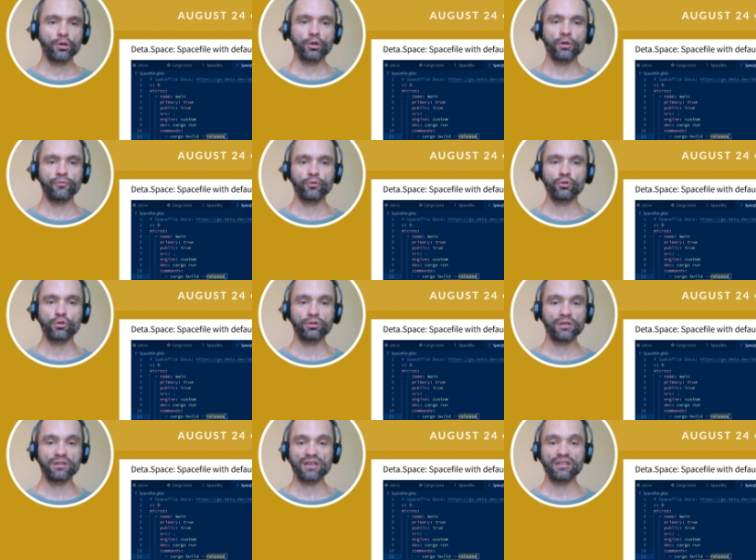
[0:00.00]
if you don't
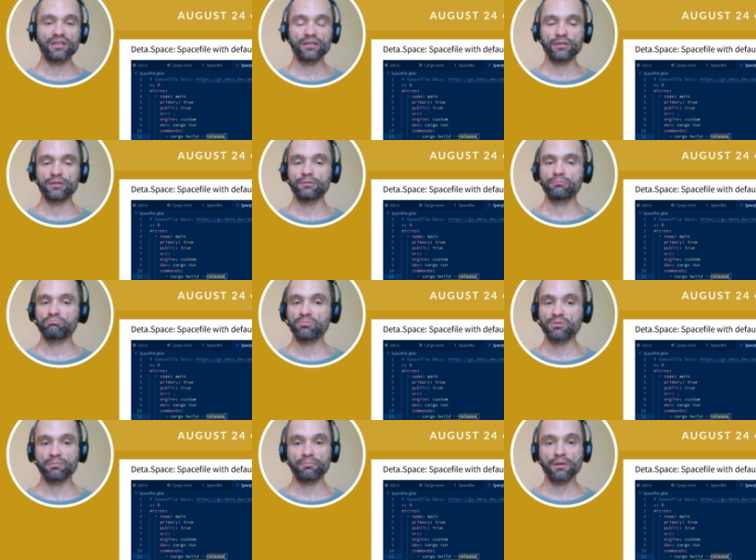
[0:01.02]
need any
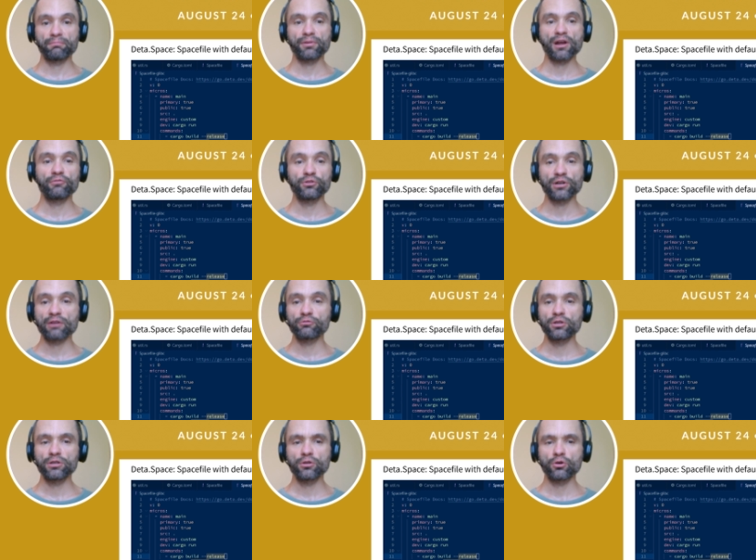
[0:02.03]
private
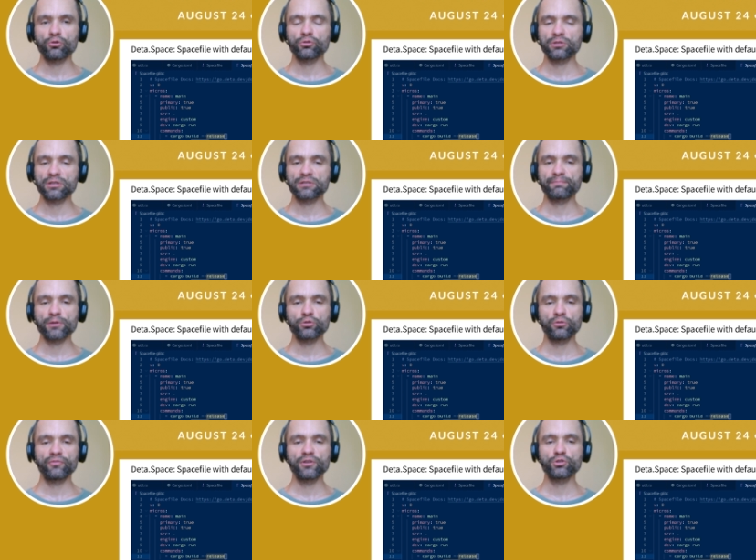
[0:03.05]
routing or
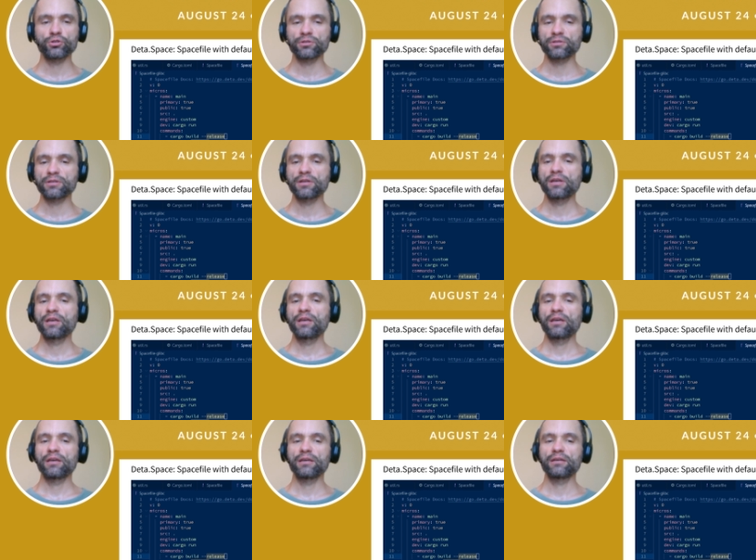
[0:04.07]
special features,
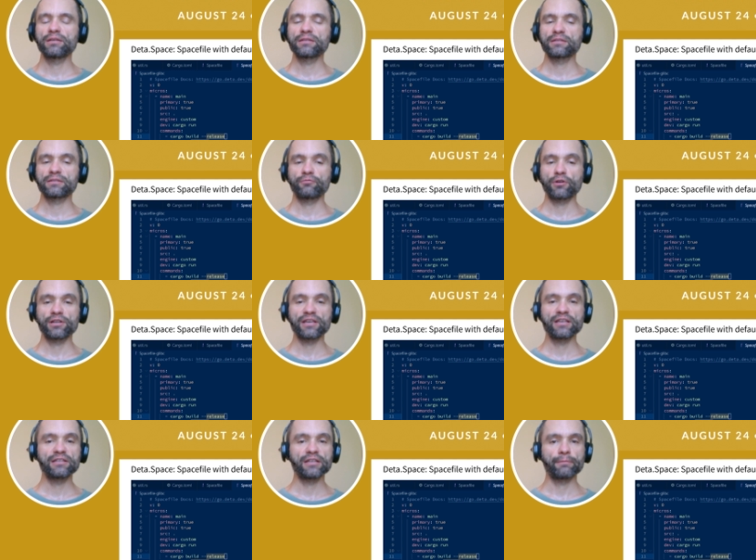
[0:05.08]
it's very
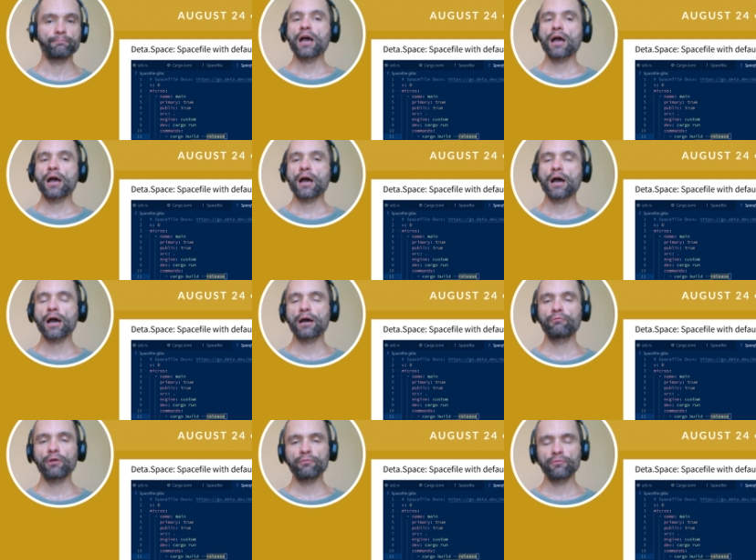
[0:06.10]
easy.
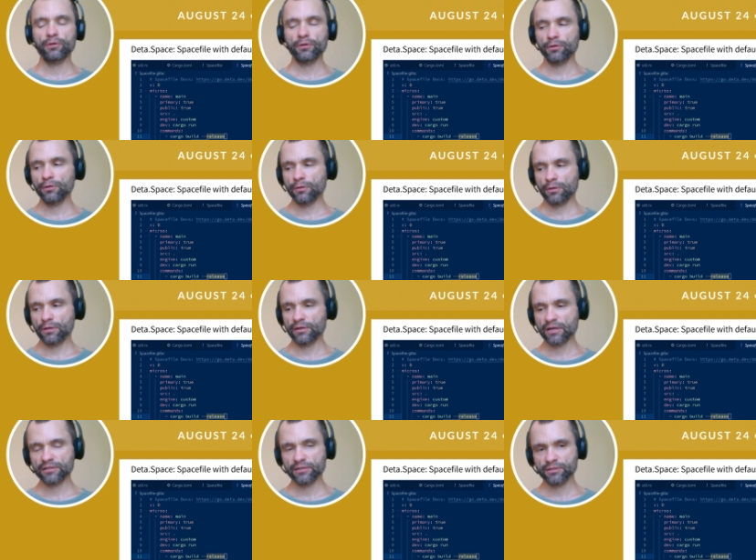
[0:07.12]
However,
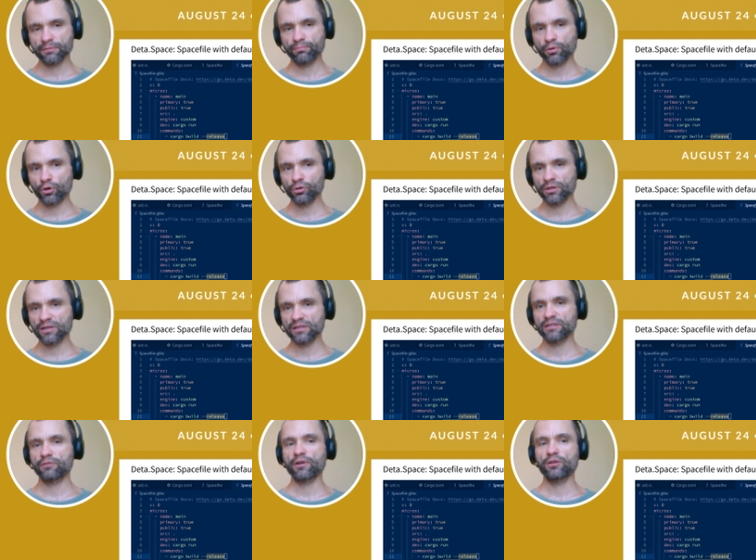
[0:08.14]
Rust support is
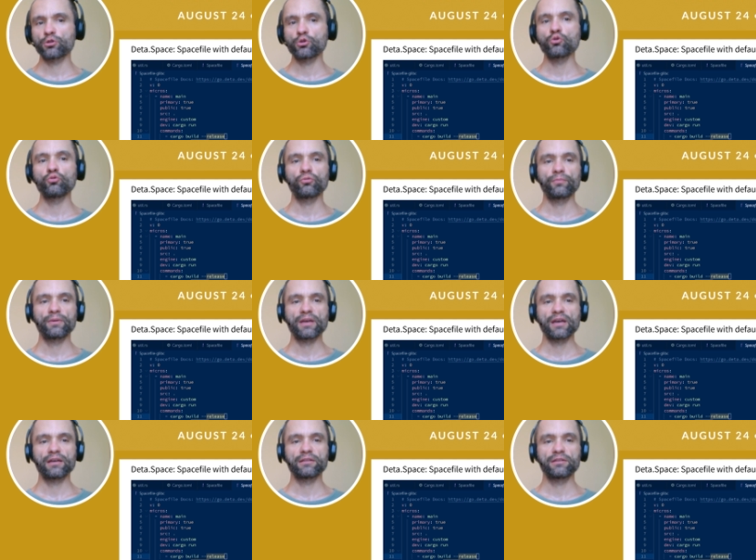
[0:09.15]
quite new
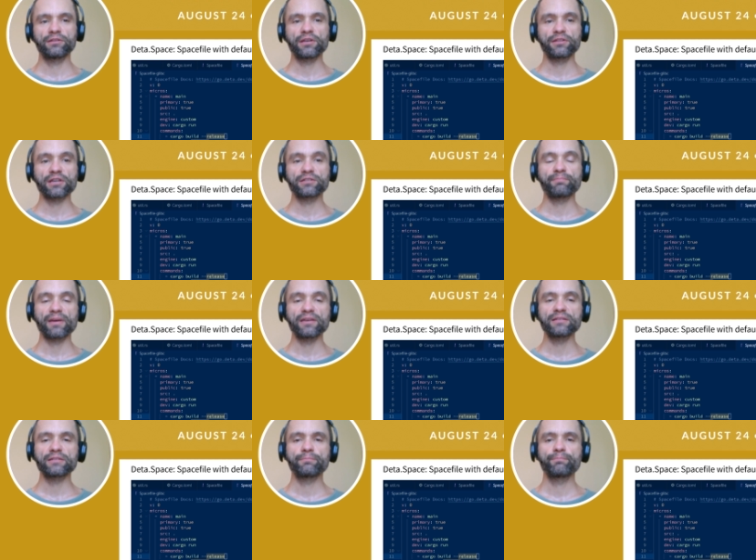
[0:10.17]
at
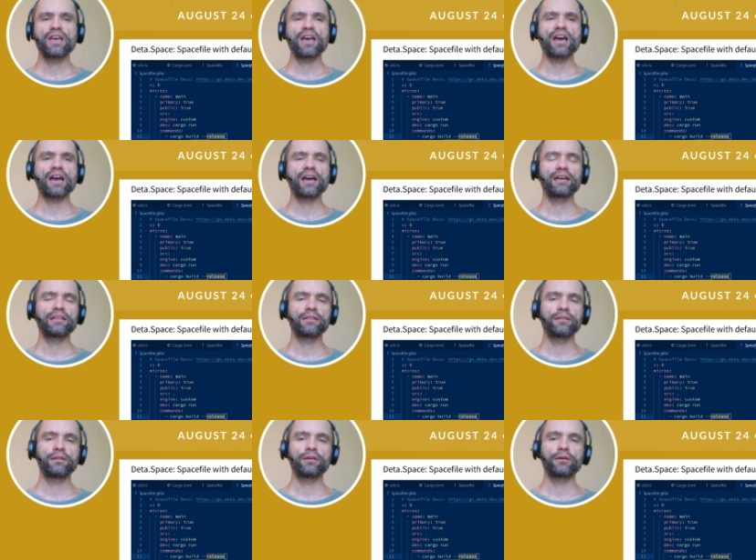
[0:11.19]
Deta.Space,
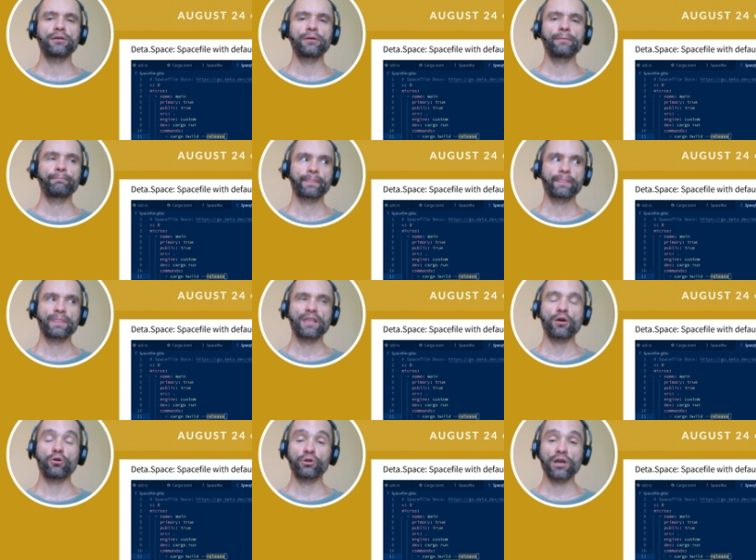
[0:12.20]
and uh,
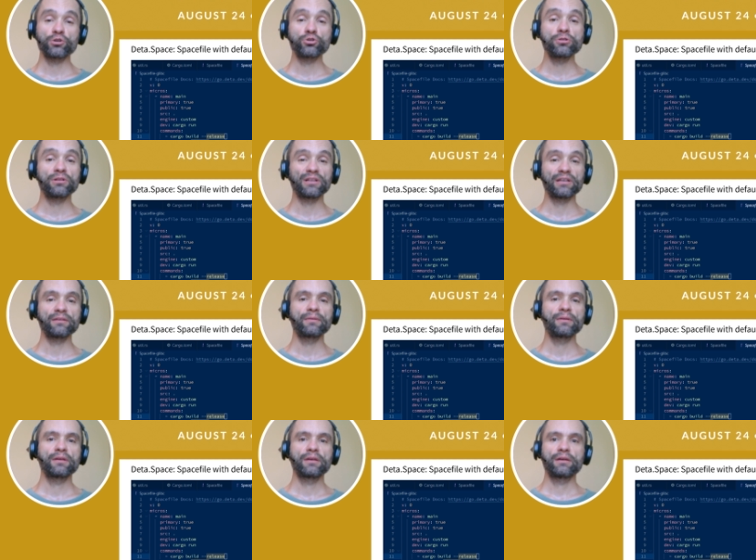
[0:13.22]
occasionally
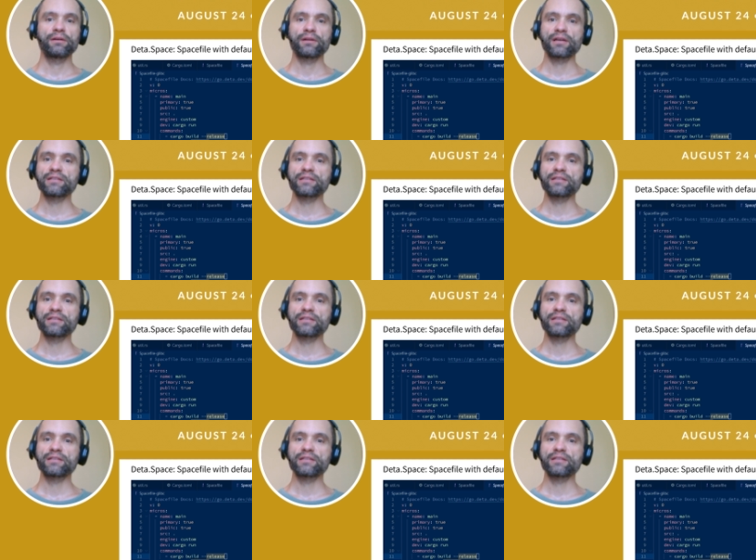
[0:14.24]
Rust